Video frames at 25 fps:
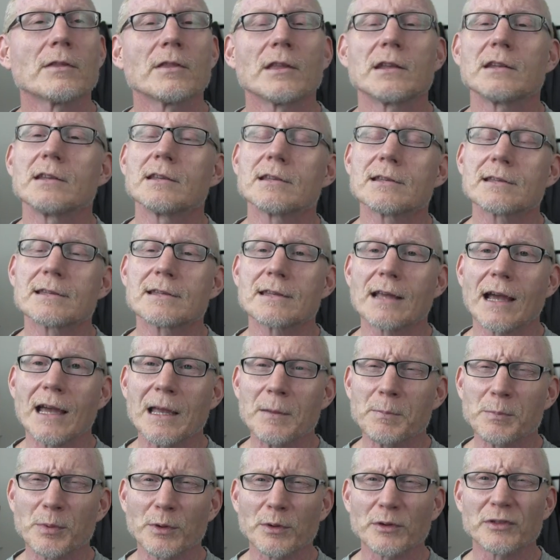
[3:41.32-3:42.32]
the
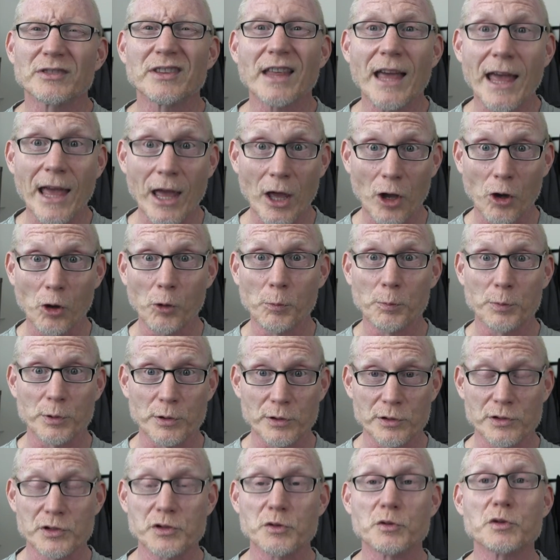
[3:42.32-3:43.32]
disciples, the
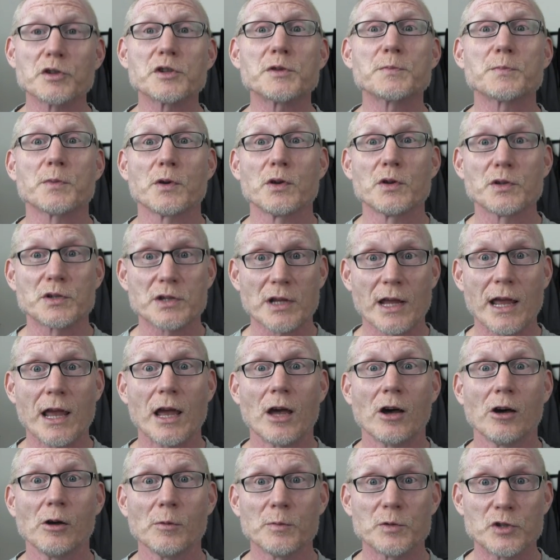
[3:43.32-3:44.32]
helpers who were supposed to
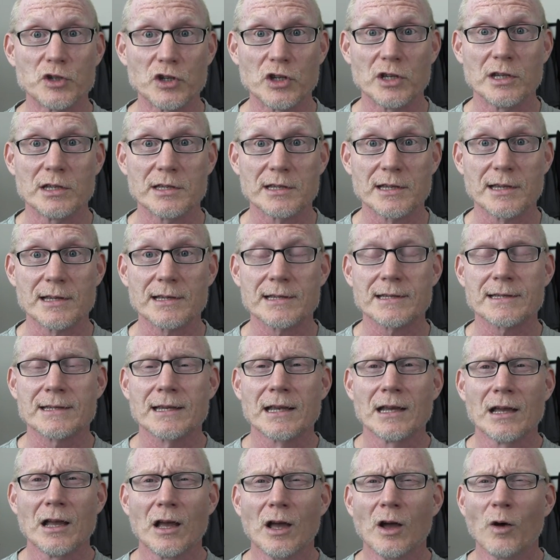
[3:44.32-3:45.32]
help
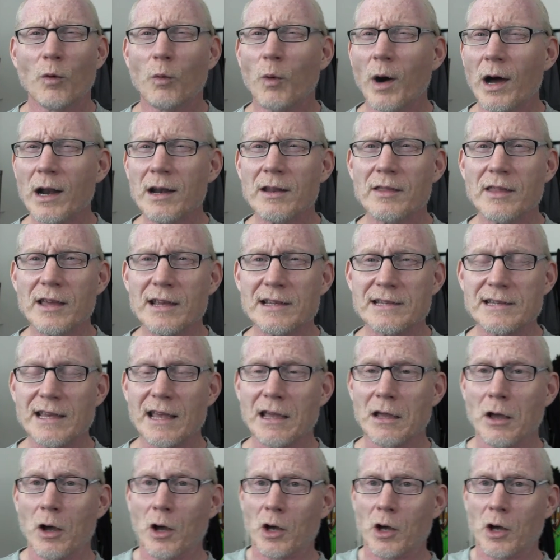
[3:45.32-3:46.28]
Jesus, why did they say,